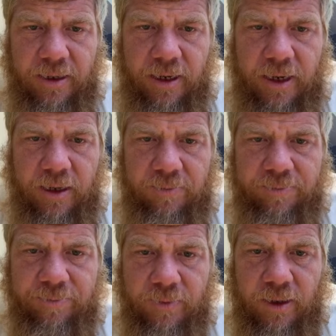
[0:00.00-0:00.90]

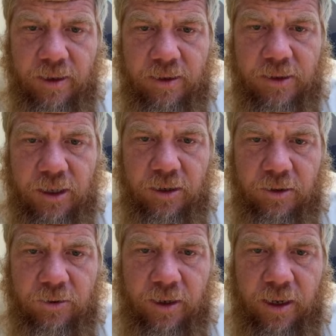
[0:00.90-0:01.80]
Um,
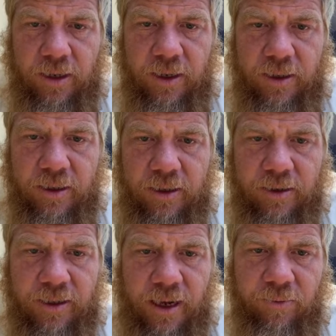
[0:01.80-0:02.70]
so, uh,
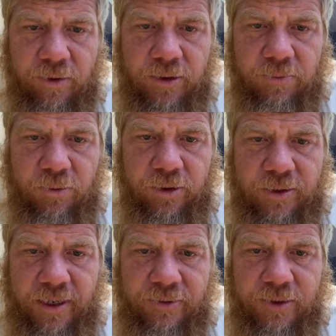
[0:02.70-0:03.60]
and that was more
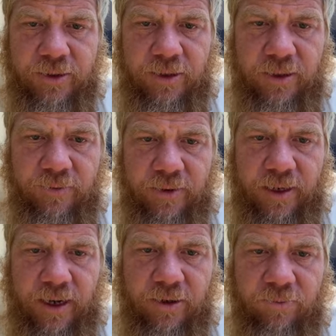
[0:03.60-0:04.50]
dangerous than living
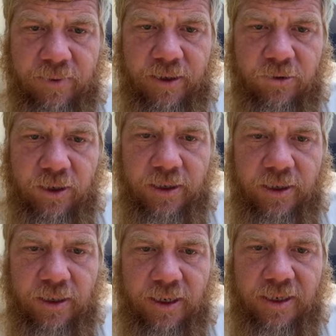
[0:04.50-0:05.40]
out of my truck in
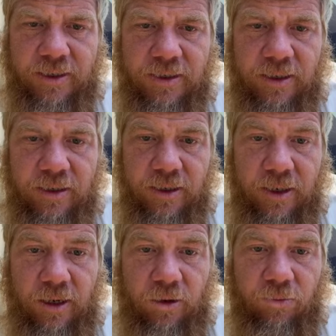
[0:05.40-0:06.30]
Alaska.
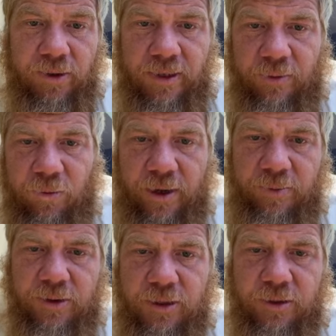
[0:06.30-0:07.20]
Really, why
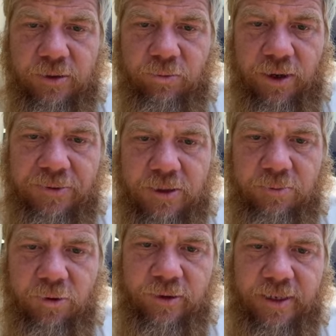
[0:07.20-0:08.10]
was it, why was it
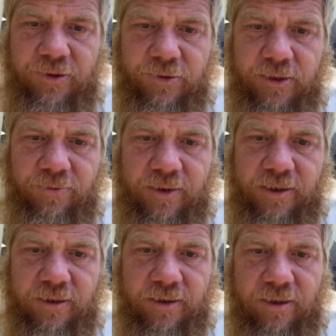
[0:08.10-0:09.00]
more dangerous
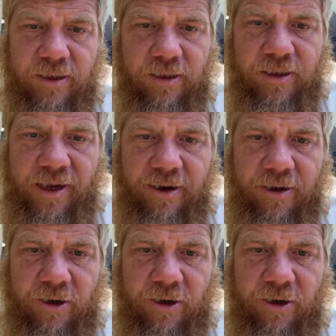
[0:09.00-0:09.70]
living there?